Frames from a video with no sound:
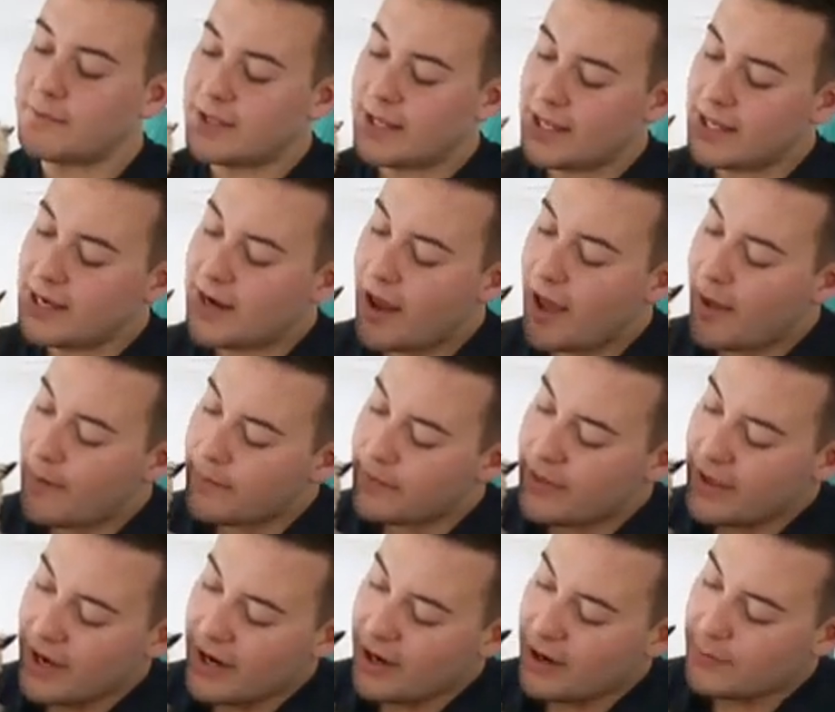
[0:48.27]
getting up
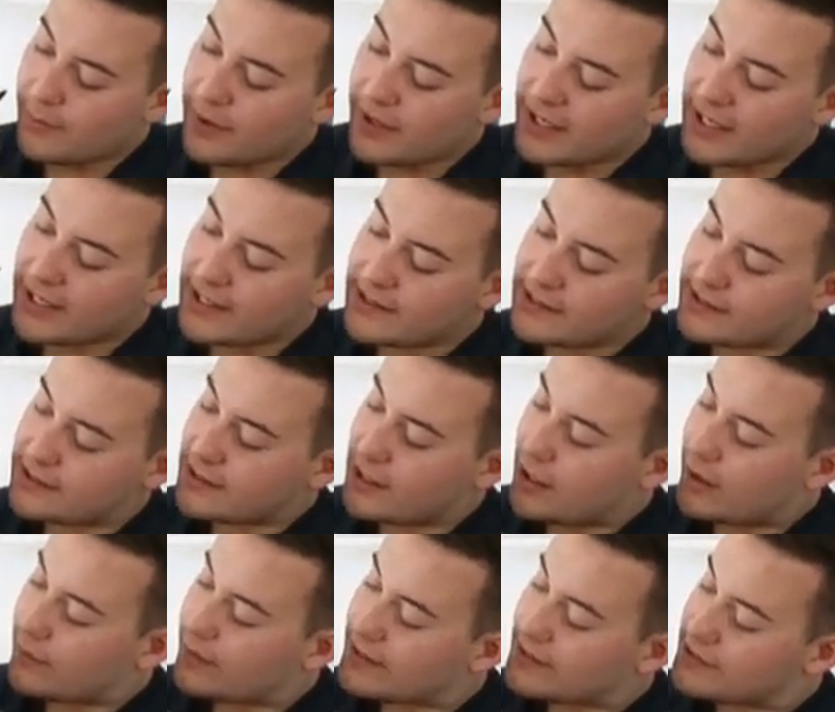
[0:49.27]
there, but he is
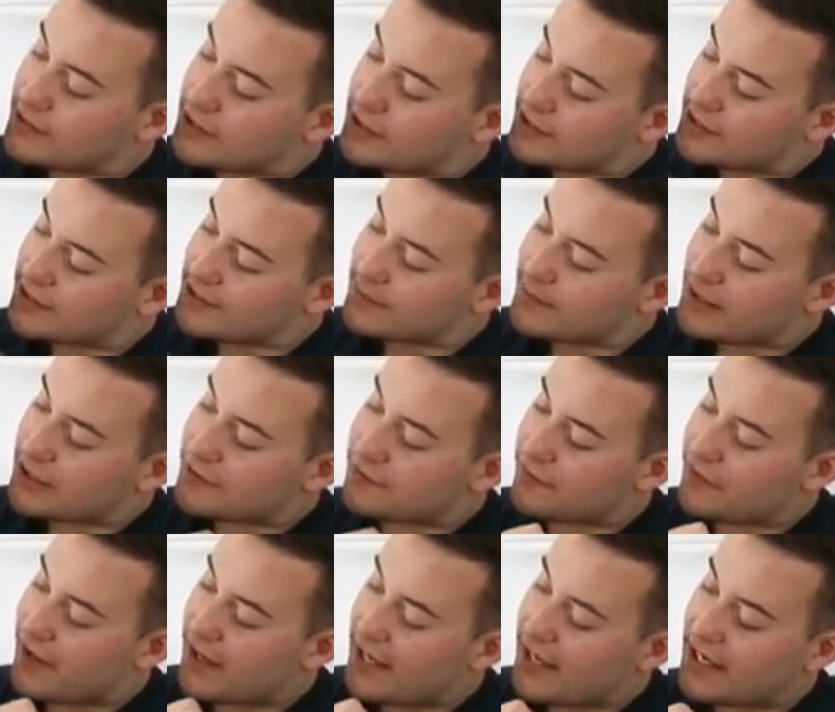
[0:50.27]
always just as much
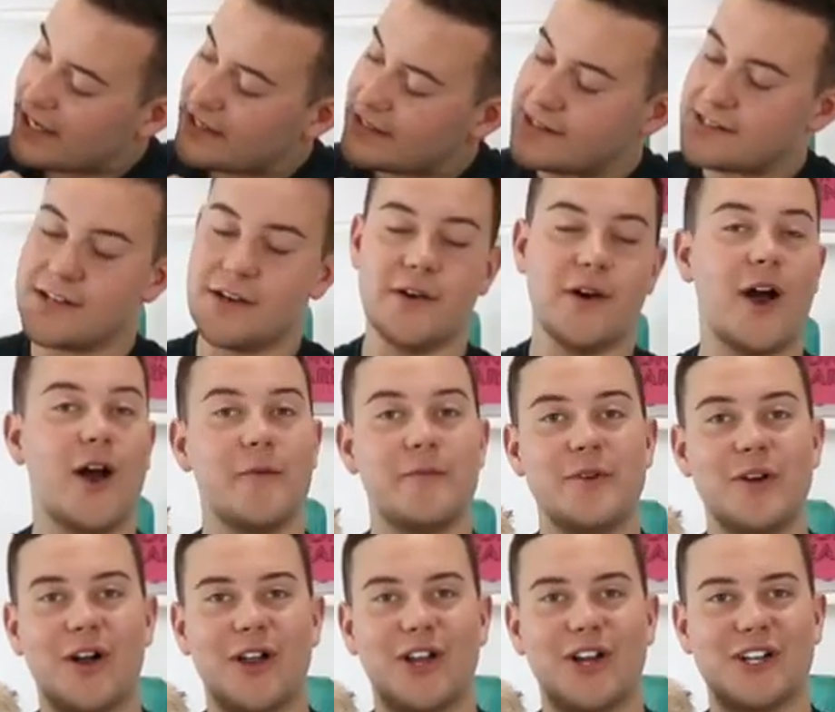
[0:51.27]
fun. So hope
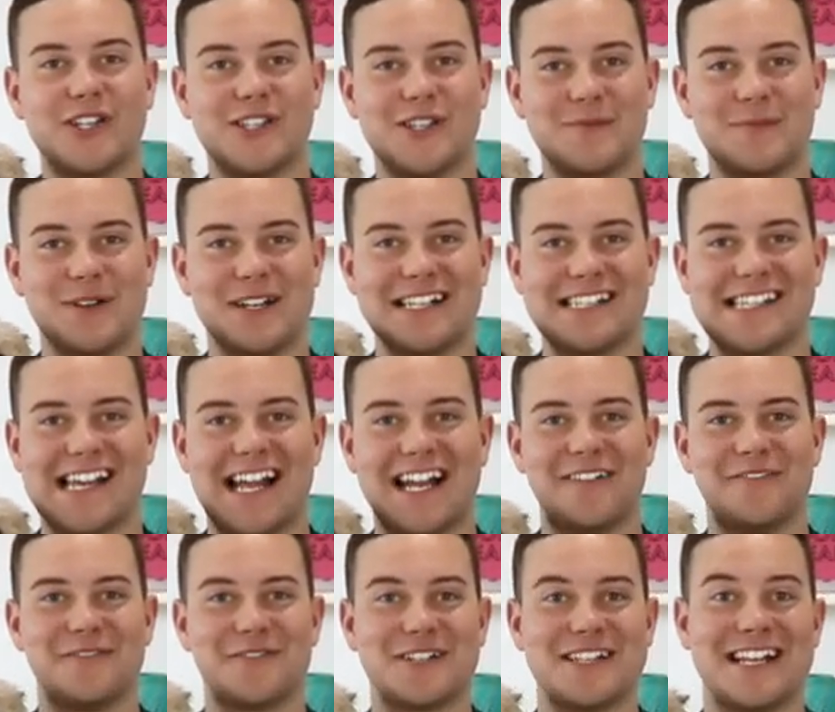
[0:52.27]
you all are super
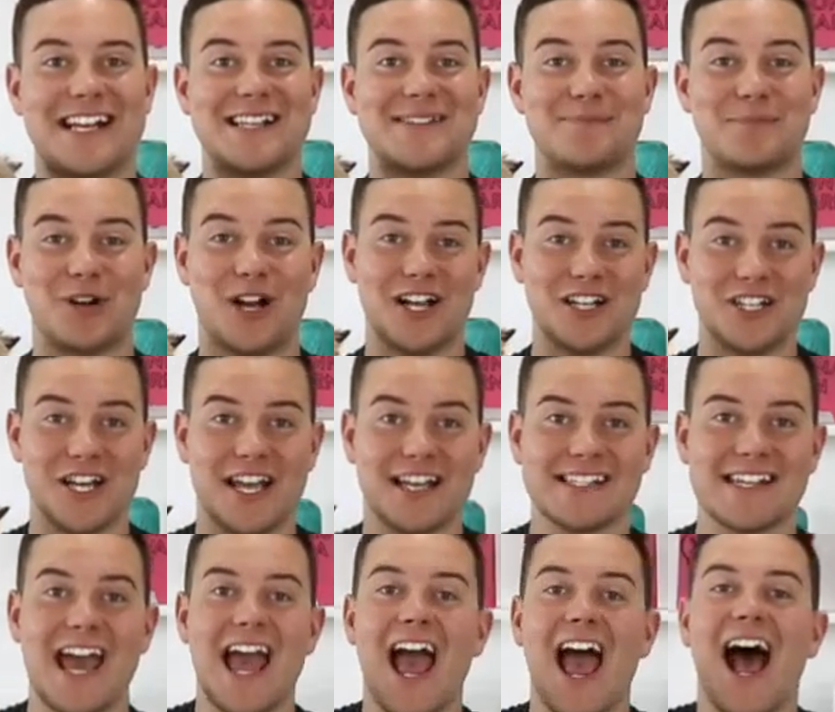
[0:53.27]
excited for today's
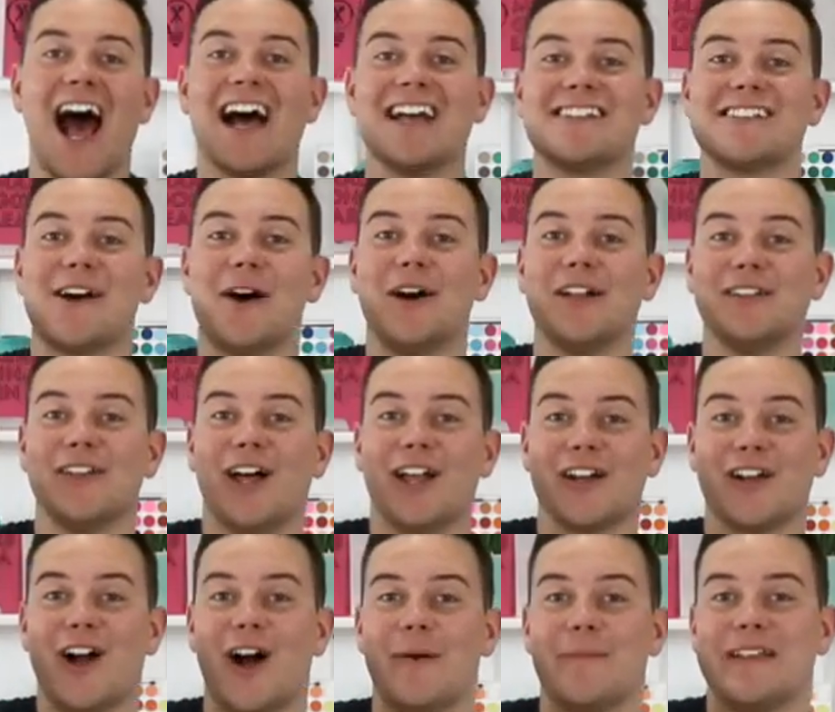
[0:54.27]
project. I saw a lot
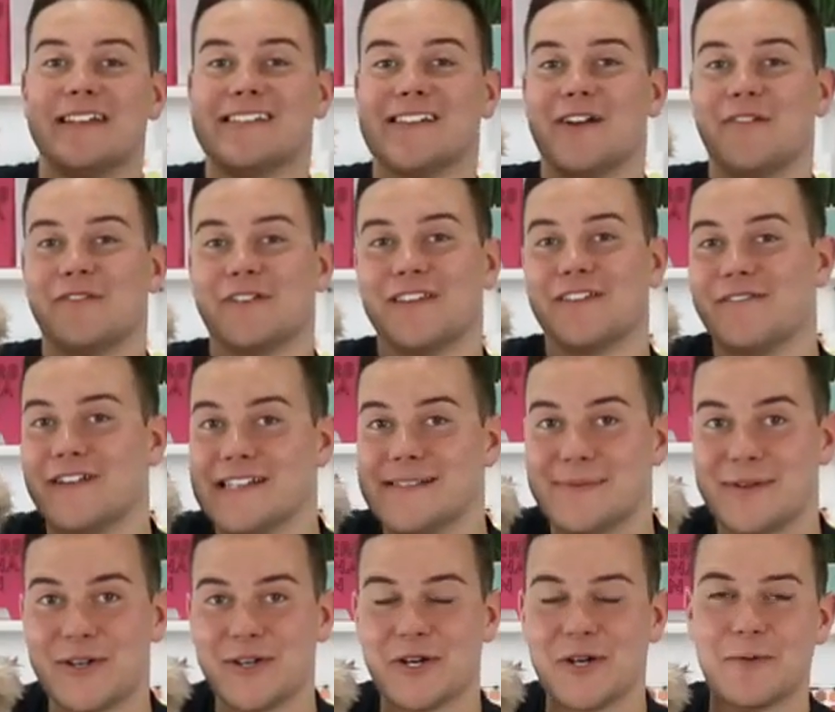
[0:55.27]
of comments over in the
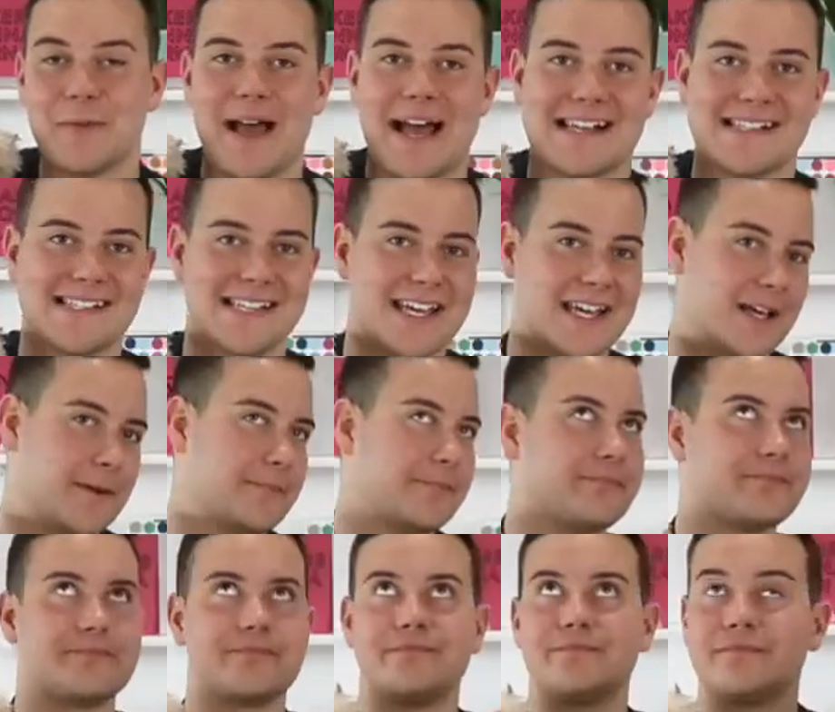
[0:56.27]
Facebook group asking,
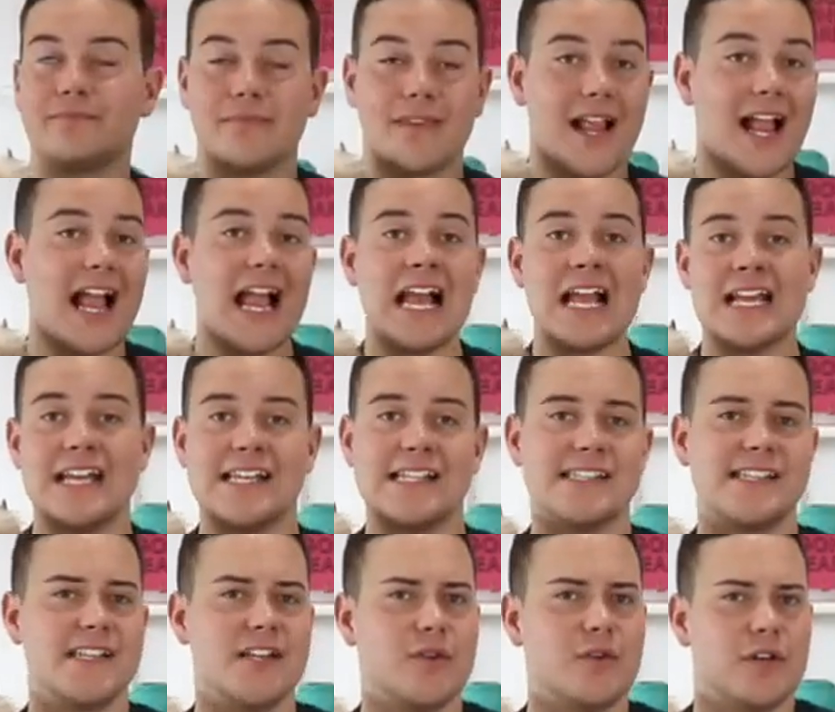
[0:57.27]

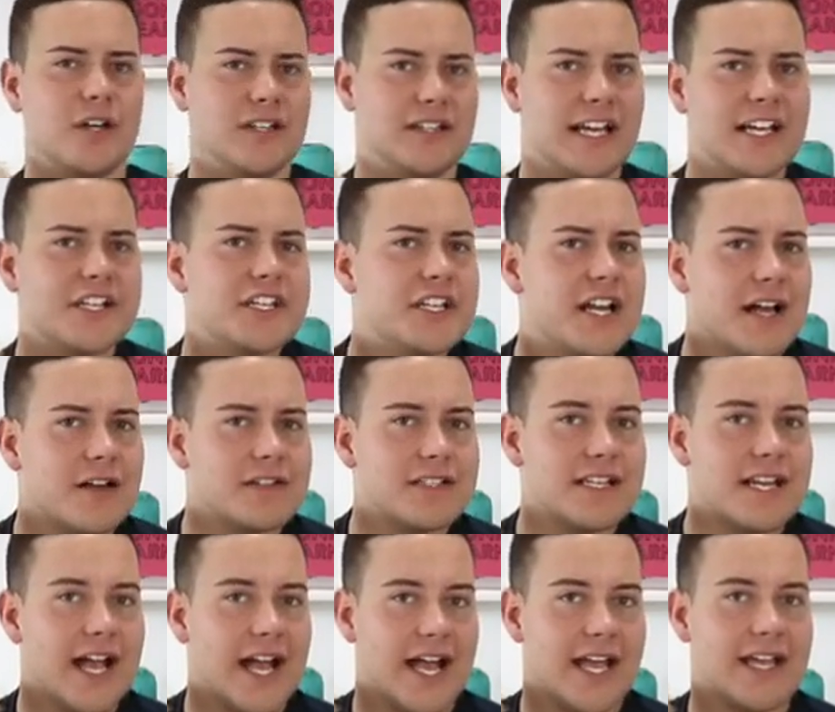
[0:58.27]
is the new collection out
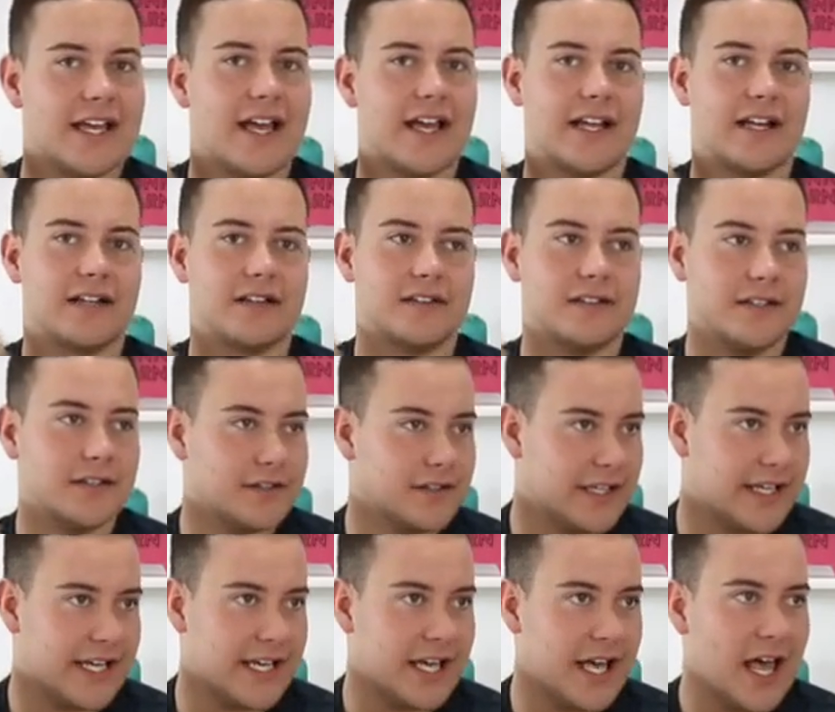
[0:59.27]
today? And
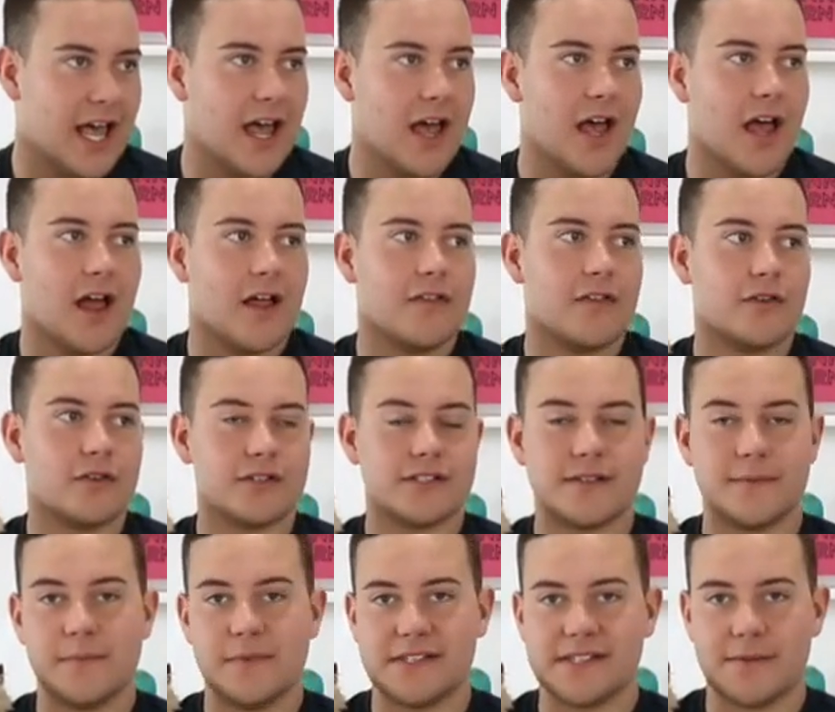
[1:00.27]
clearly there's
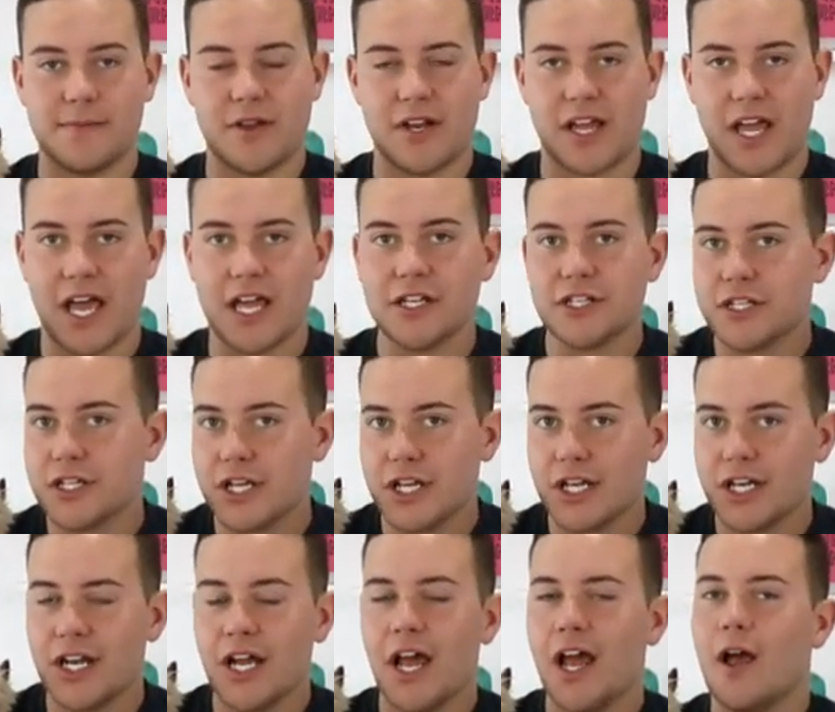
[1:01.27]
some
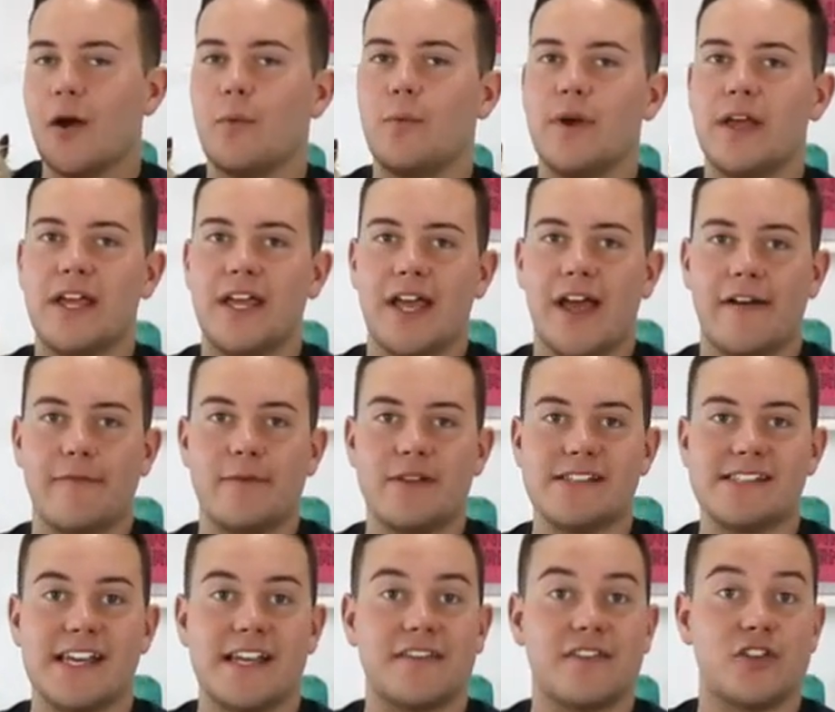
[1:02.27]
miscommunication. We have
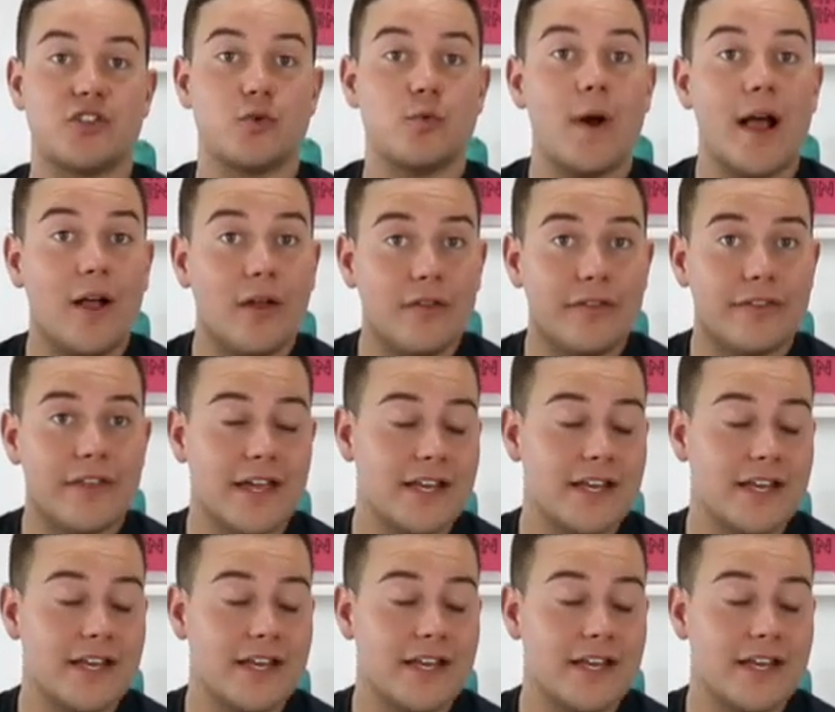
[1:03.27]
been saying the twelfth